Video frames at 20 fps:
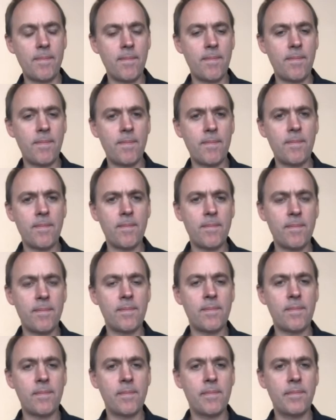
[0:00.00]

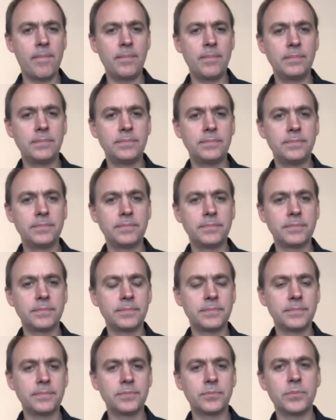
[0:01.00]

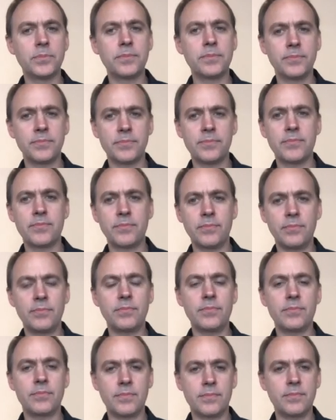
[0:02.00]

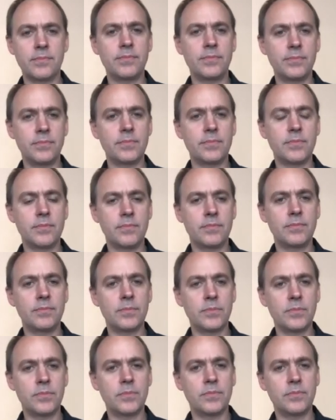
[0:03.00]

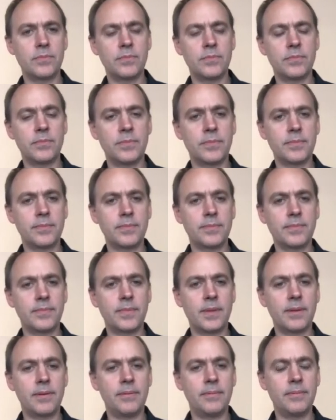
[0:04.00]

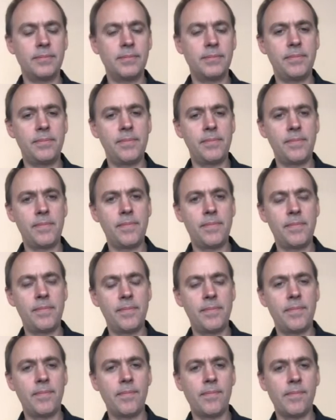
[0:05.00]

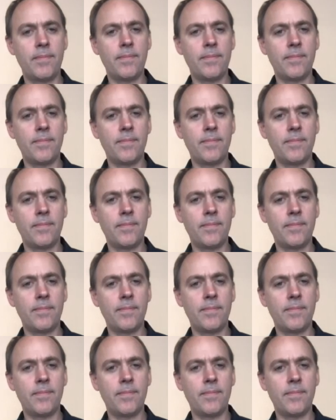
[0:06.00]
(not speaking)